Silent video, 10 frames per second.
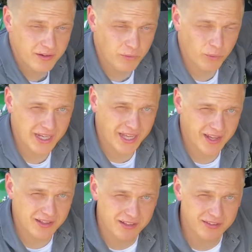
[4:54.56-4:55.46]
wheel
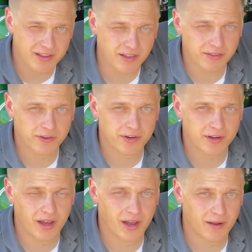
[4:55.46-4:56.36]
angle
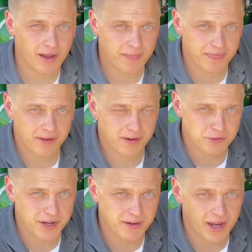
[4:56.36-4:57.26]
sensor at the
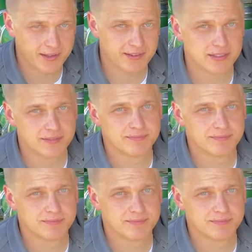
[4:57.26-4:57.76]
rear axle.